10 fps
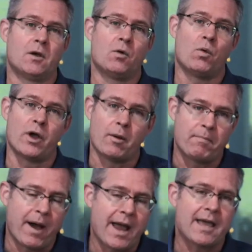We
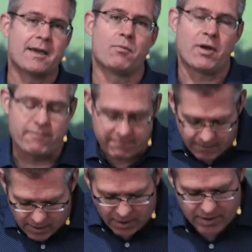obey Him. We
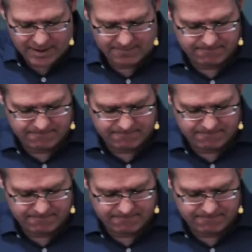follow Him.